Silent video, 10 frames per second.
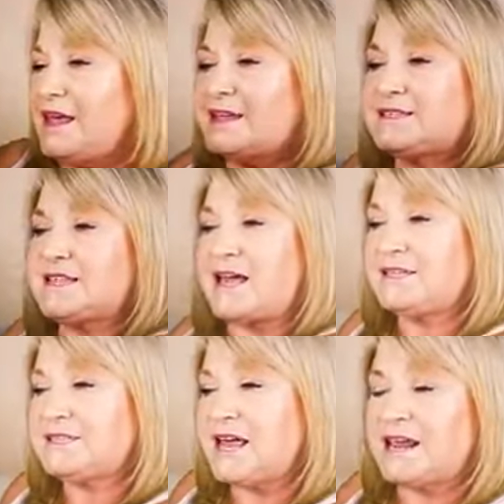it's
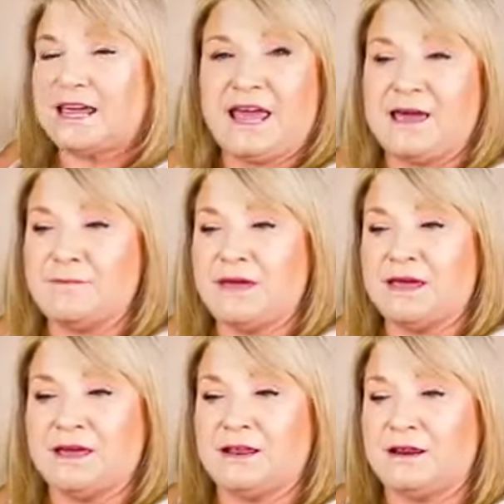nice that it came
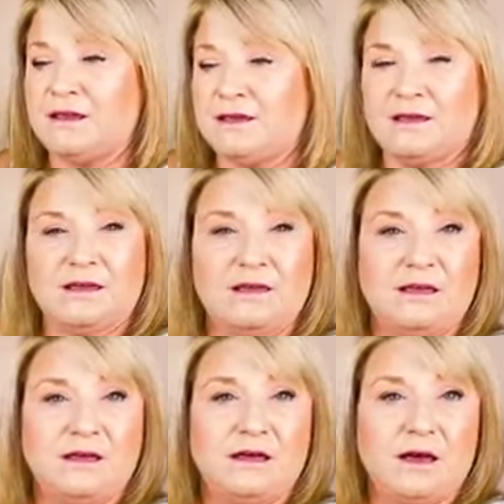in
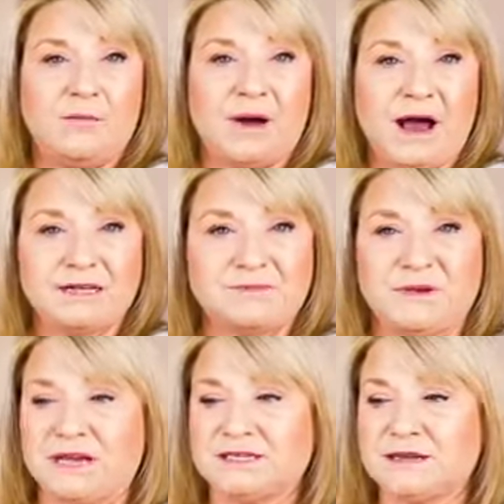a box
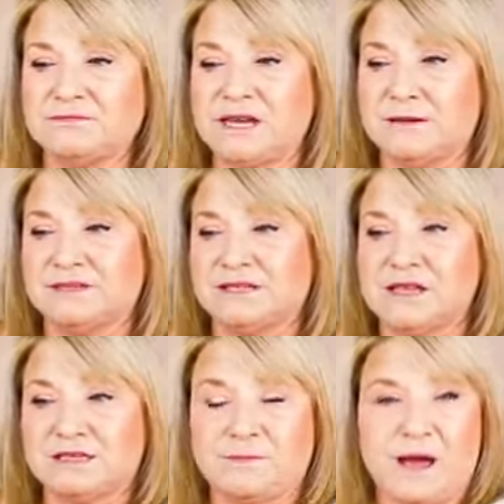because sometimes
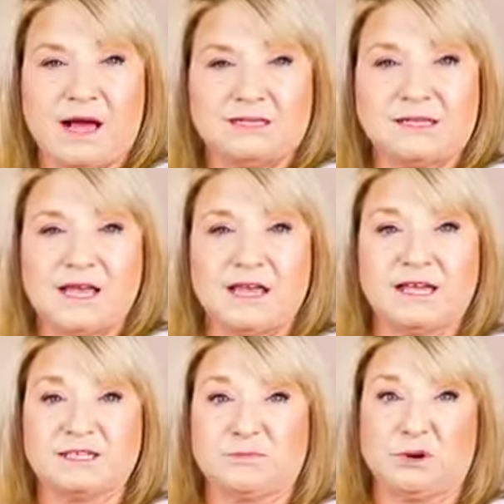this box
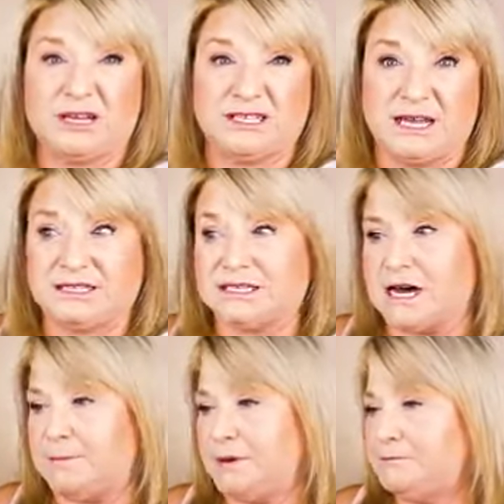gets pretty dinged
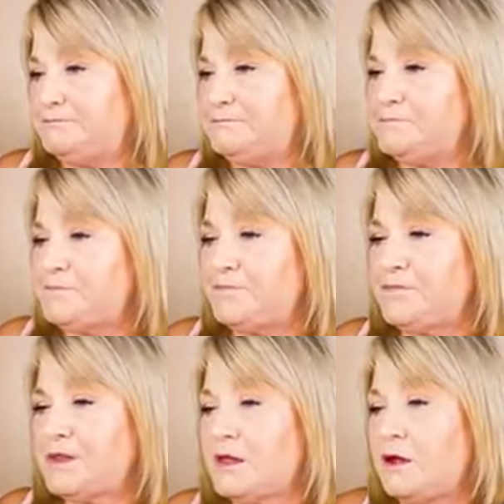up.
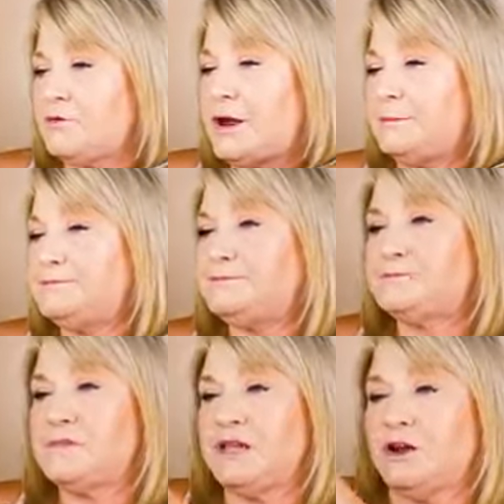All right,
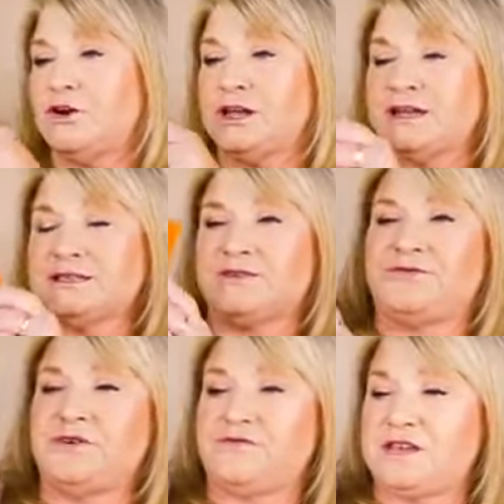here is a
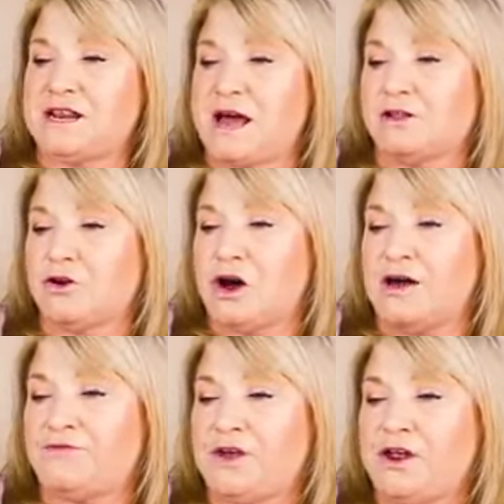$15
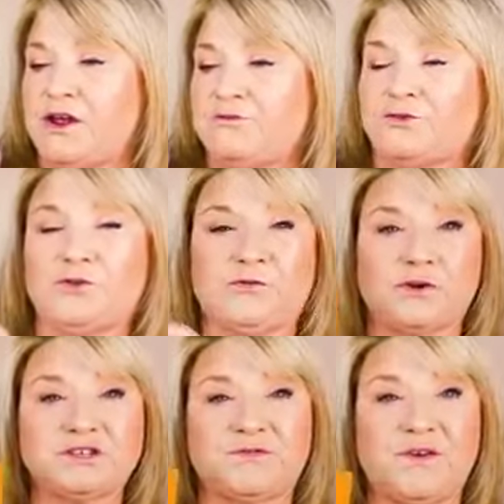off for your
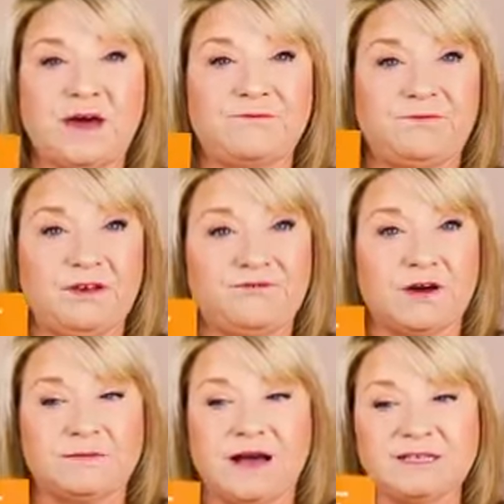first Fab Fit
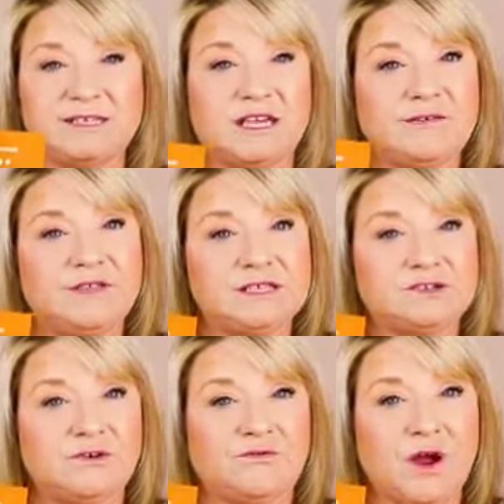Fun box. You give this
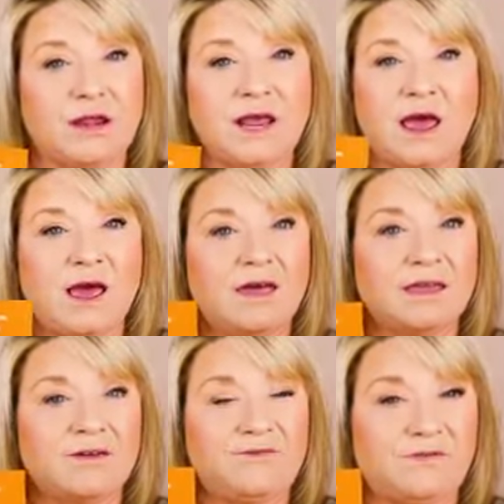to a friend and
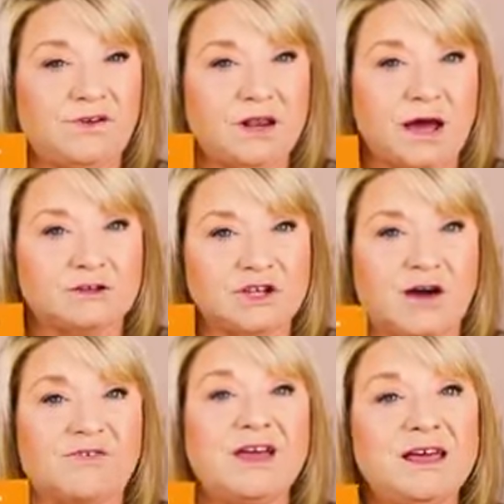they get $15
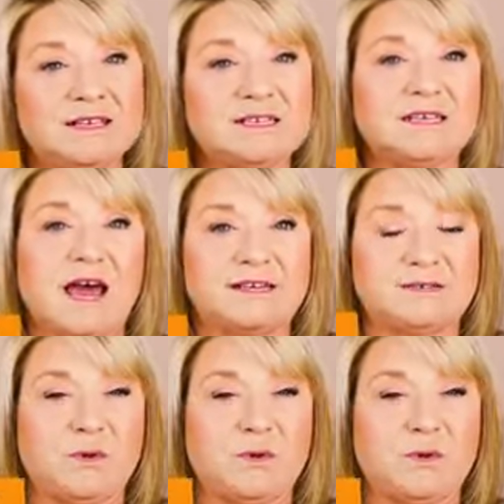off. It's a nice